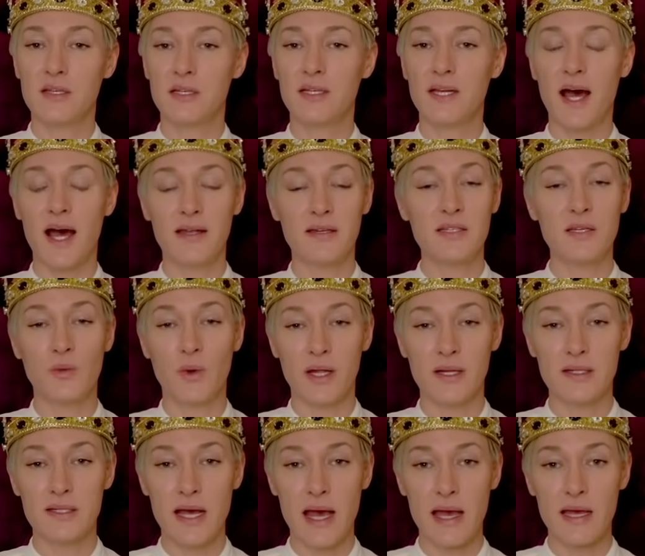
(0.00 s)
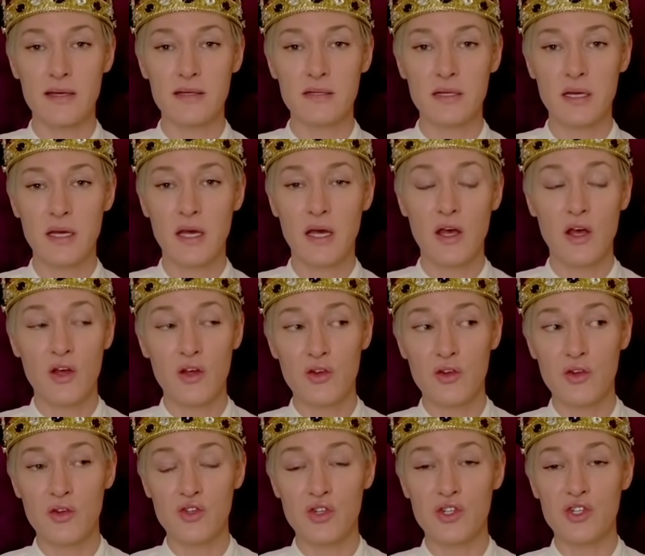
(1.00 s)
and 91 days.
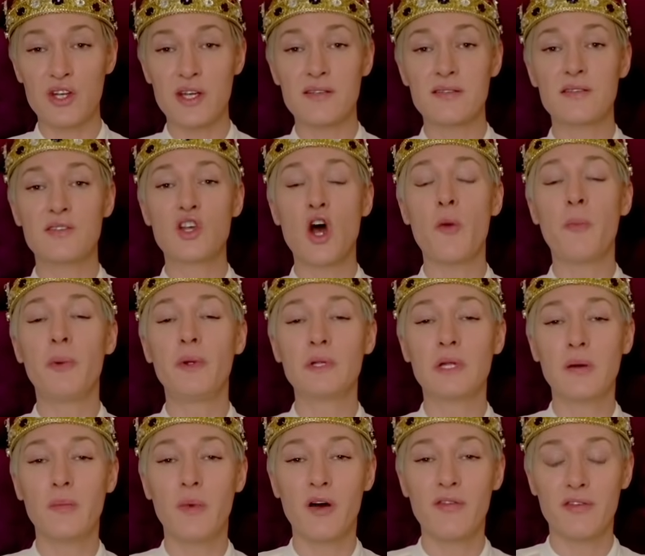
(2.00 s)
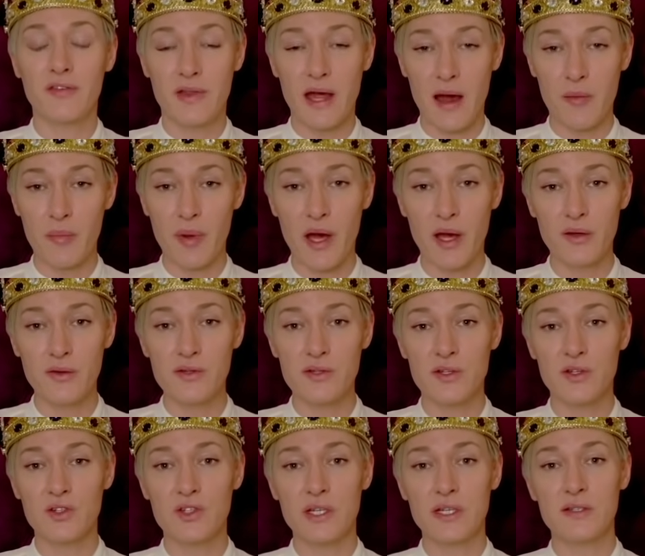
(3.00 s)
She just toppled him off of that post,
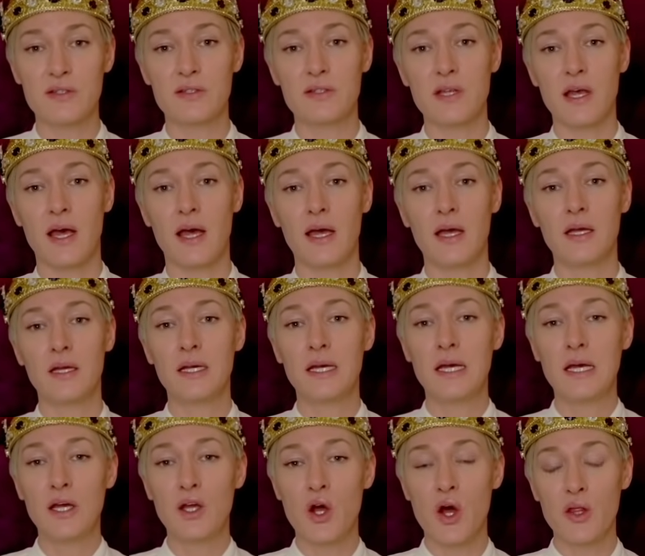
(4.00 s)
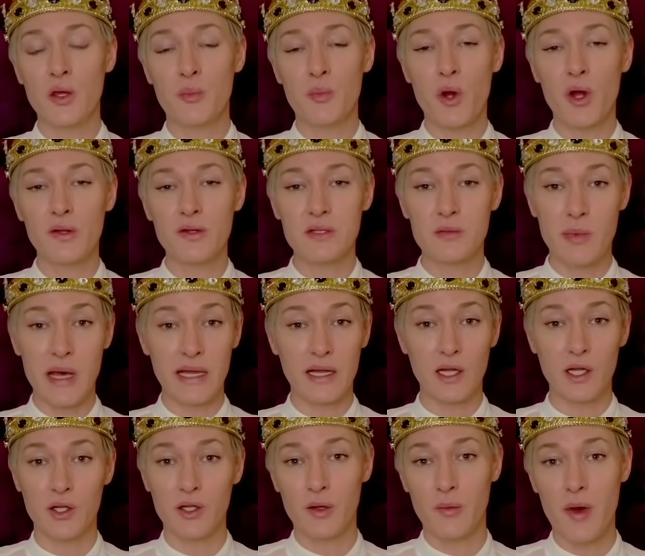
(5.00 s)
and she's got the bronze
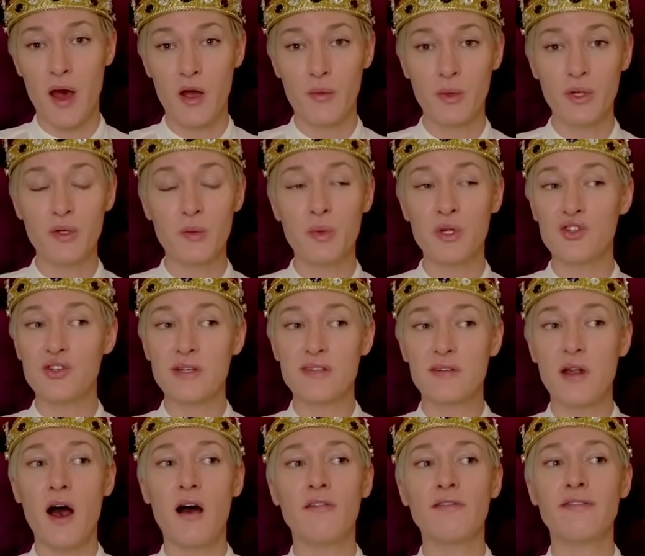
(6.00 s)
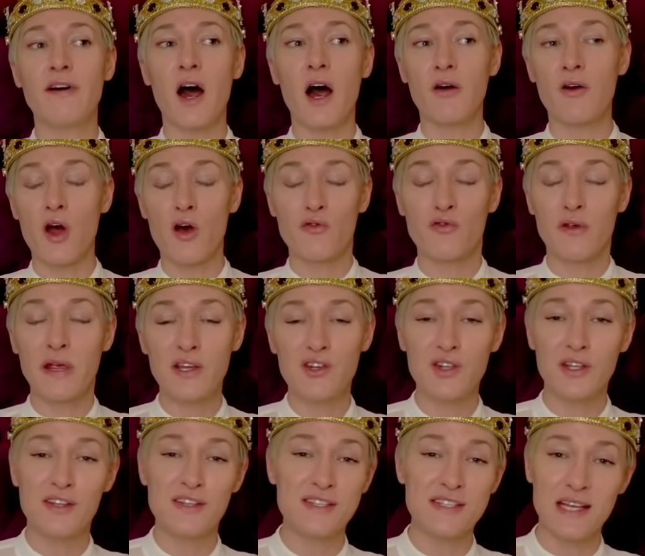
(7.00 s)
medal at the moment, but she's not far off
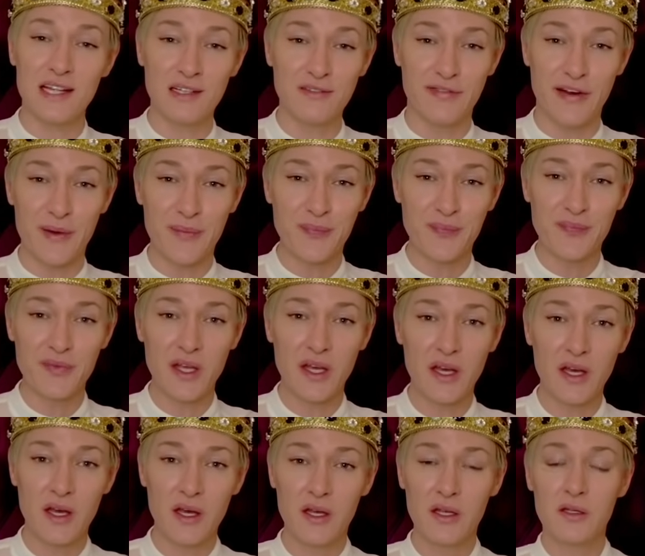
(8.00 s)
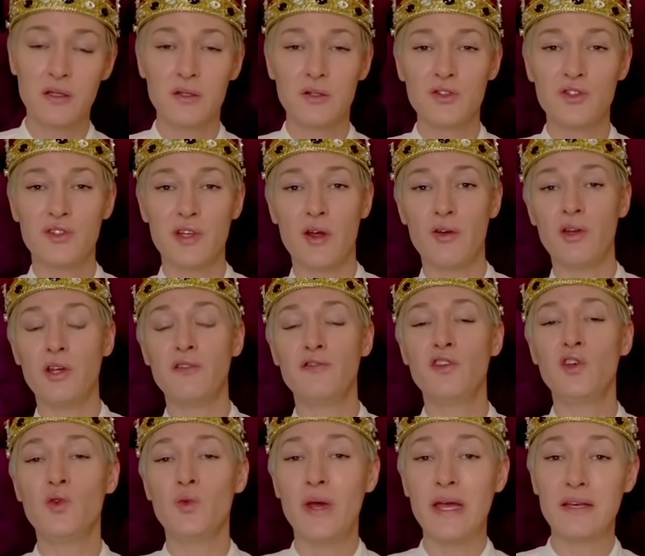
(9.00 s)
reaching the silver. She's only a
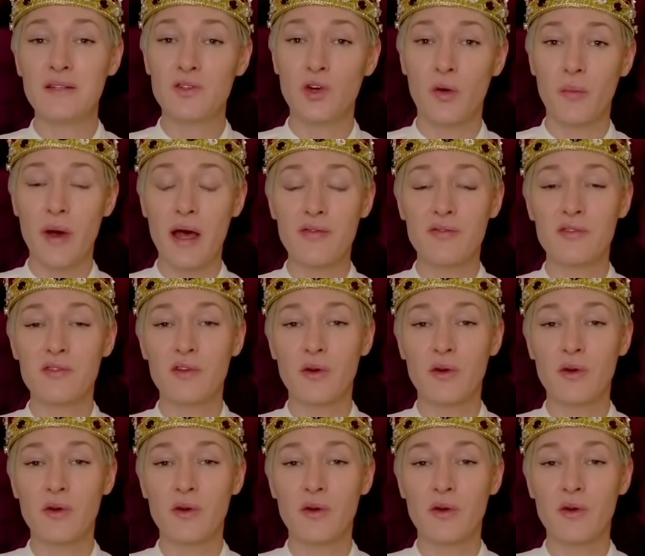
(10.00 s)
few weeks or months